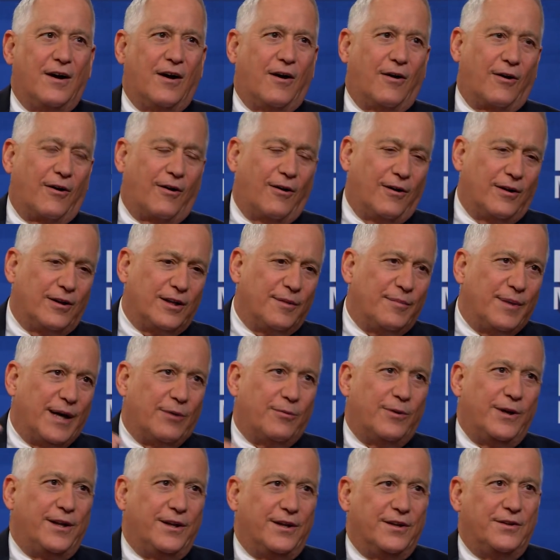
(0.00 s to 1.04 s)
are all about
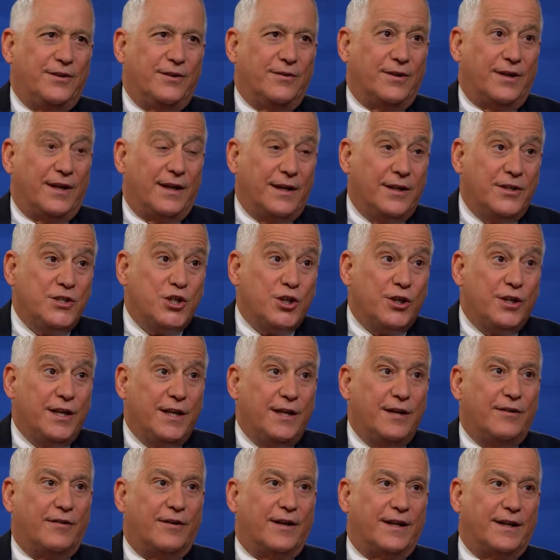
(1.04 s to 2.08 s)
what he can do in
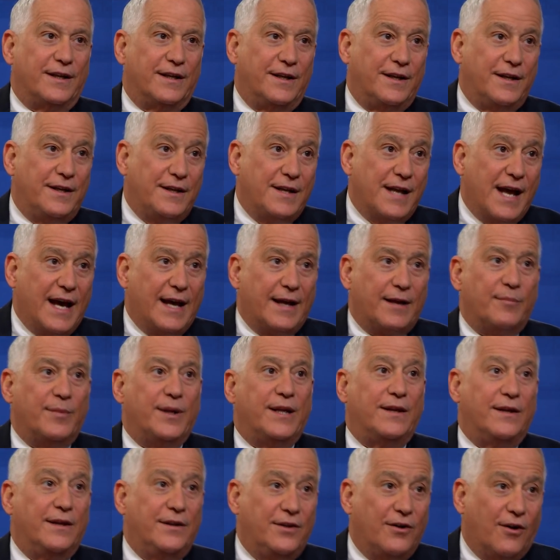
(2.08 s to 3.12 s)
engineering, in
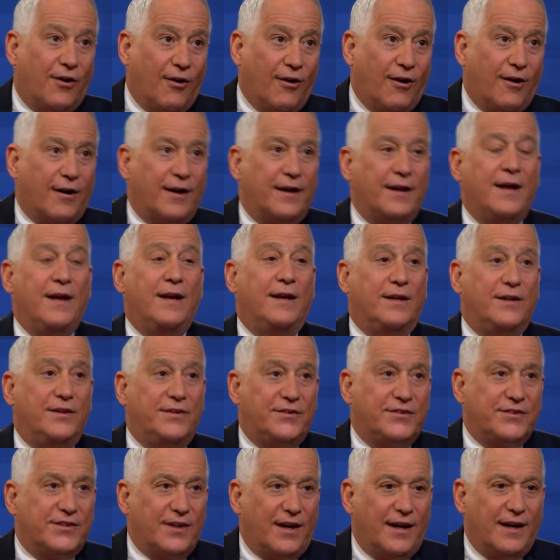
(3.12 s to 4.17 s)
anatomy, in art, in
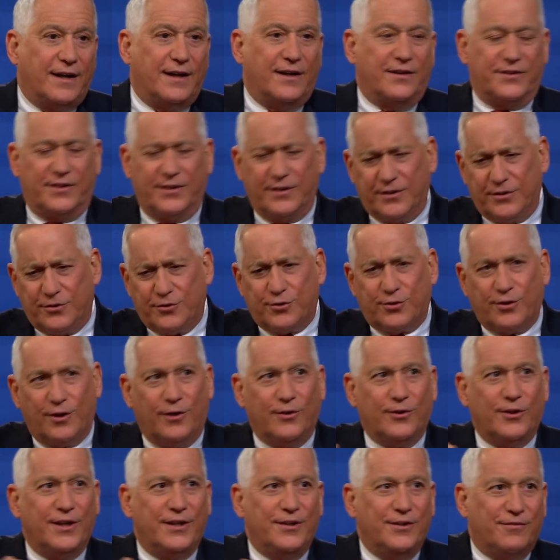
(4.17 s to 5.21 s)
science, in
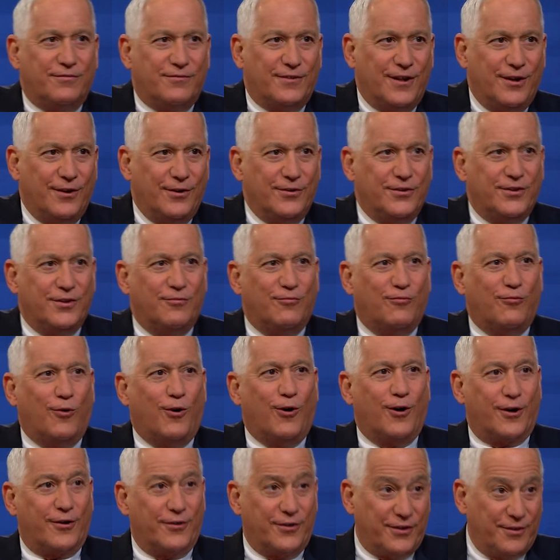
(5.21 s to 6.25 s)
controlling the flows of
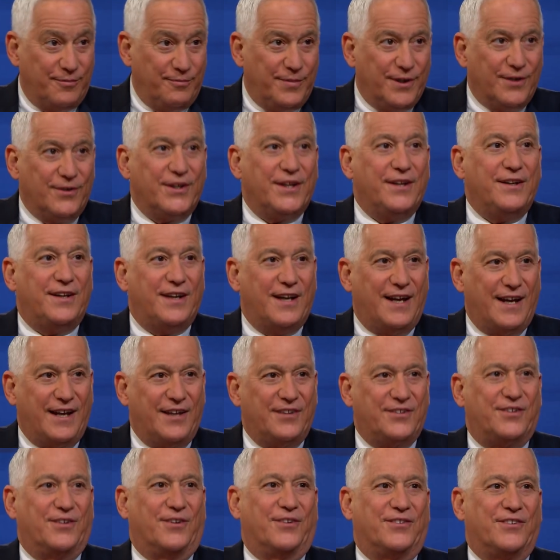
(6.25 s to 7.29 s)
waters and building
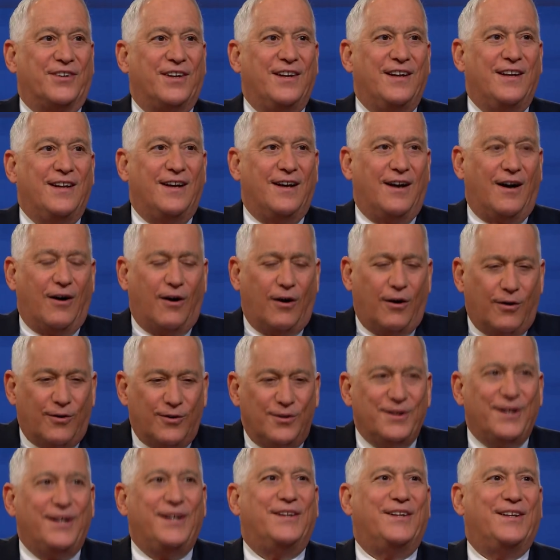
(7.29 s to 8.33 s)
castles.
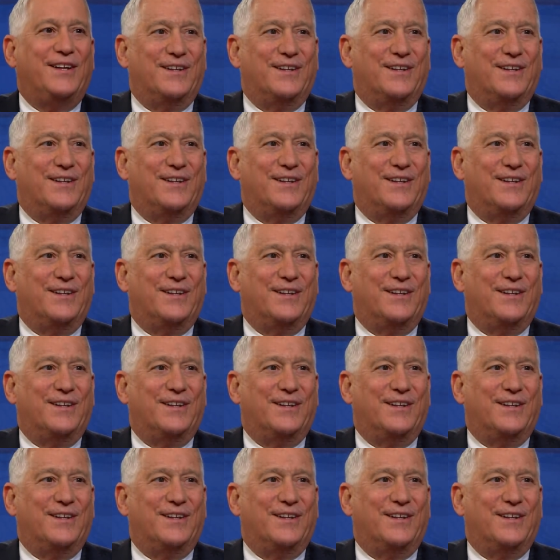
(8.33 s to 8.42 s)
Only in the